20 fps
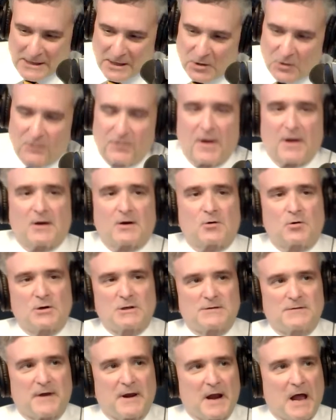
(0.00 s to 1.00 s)
Senator
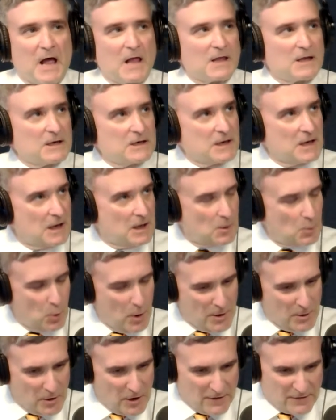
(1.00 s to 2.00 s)
Chris Van Hollen,
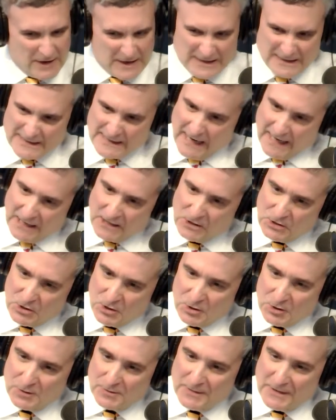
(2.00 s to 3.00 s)
winner of a second
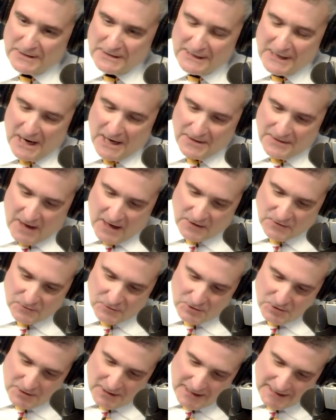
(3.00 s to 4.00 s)
term tonight. Thanks
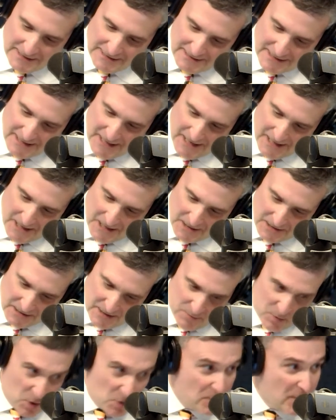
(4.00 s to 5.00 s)
for joining us tonight on
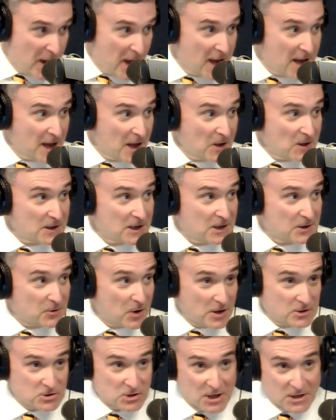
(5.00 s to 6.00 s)
WBAL, and
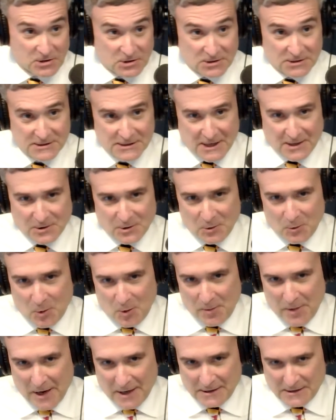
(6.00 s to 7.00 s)
congratulations, Senator.
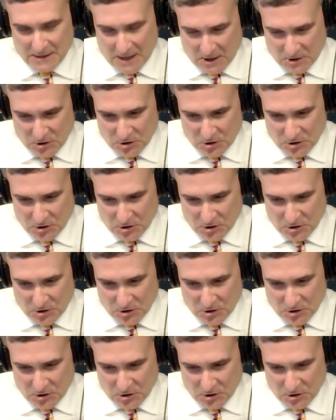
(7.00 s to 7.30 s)
We'll Thanks be in so touch.